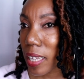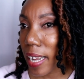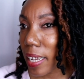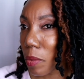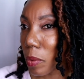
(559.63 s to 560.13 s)

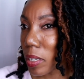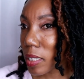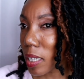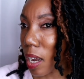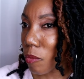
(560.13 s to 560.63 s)
like it was
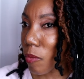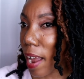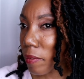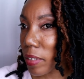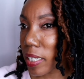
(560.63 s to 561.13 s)

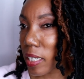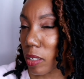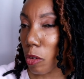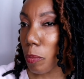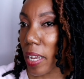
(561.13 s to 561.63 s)
unraveling a
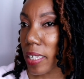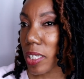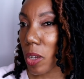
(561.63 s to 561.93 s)
little bit,